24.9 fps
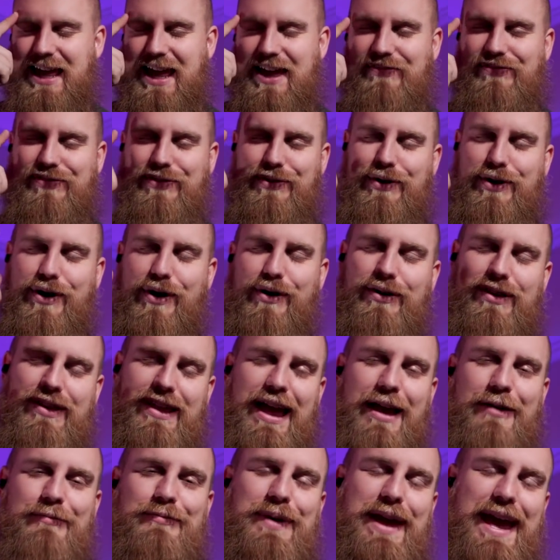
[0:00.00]
If you go to
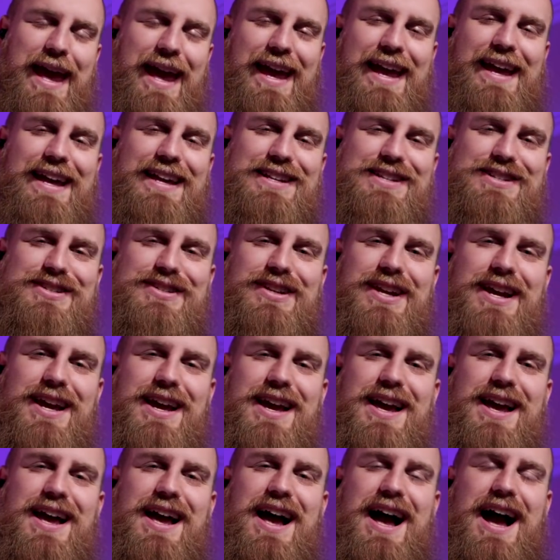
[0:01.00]
that page,
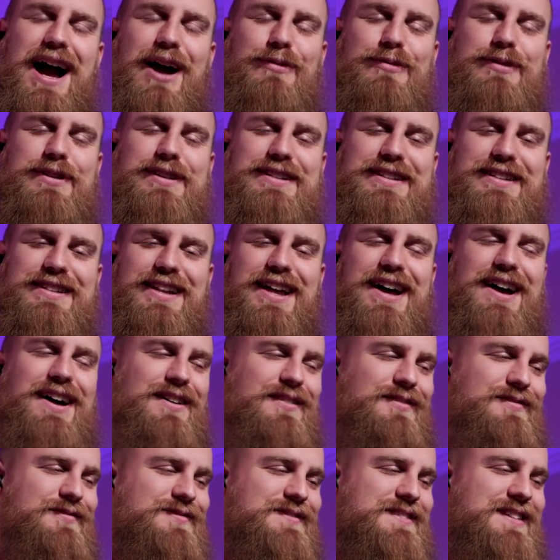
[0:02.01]
I would
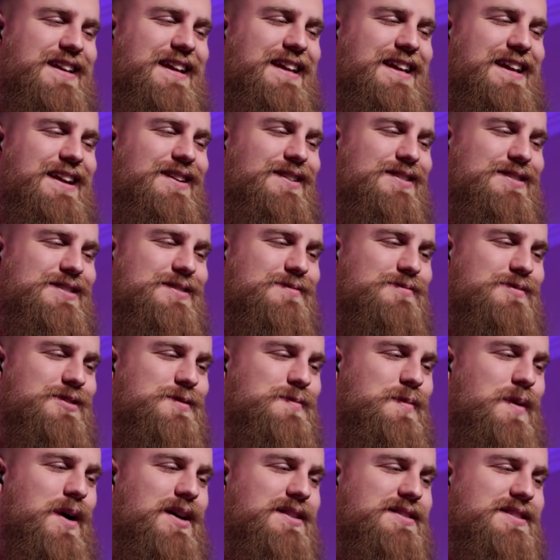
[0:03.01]
love to hear some
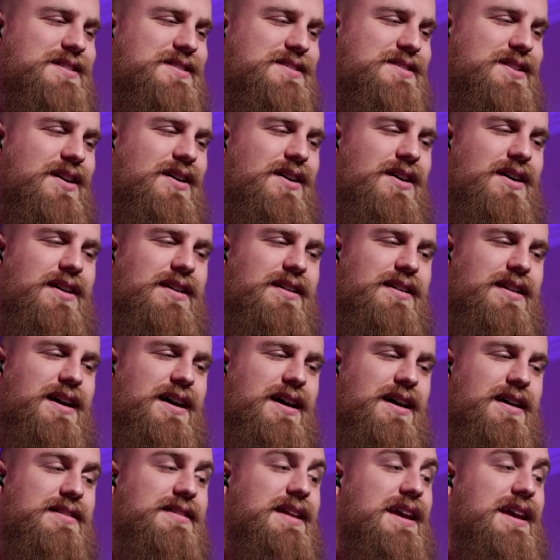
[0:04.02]
responses on.